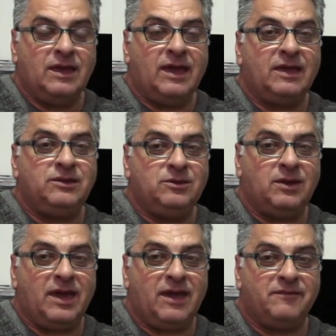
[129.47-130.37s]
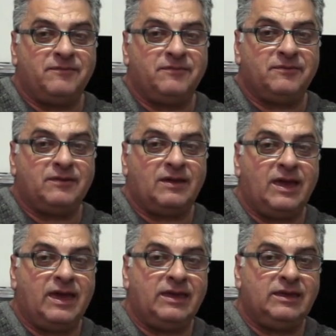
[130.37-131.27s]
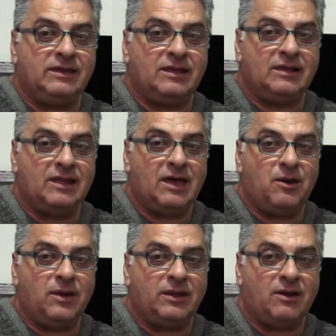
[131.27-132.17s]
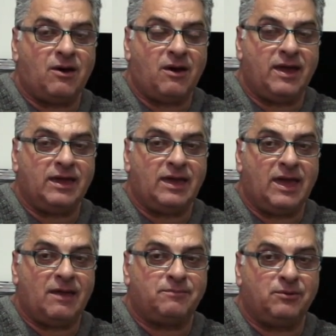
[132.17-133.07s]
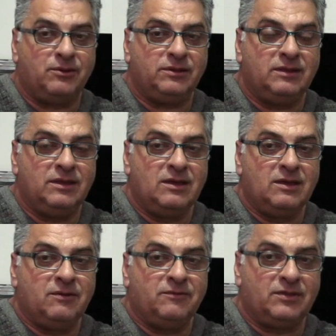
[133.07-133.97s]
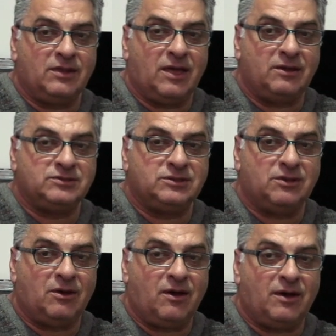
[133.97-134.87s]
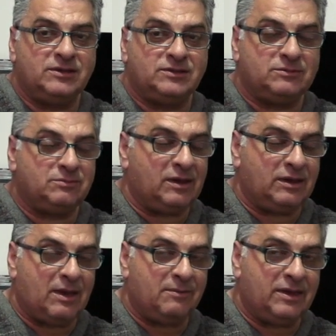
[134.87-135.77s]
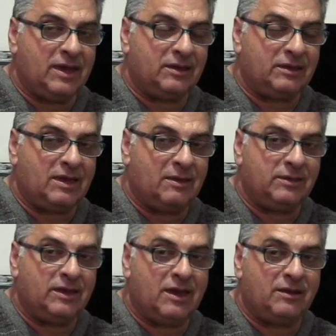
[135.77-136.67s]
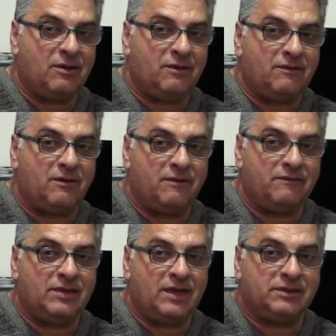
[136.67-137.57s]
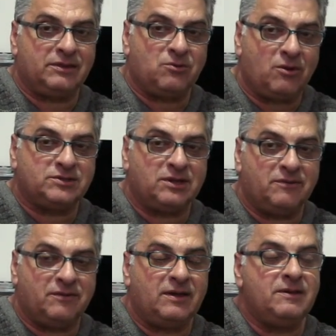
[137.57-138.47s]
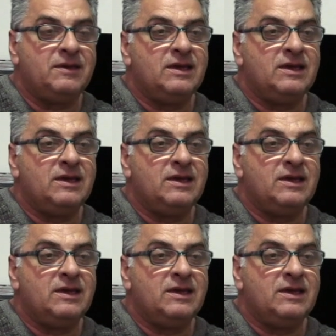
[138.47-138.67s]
and you have a low and a high output for the lows and the highs coming out of that crossover,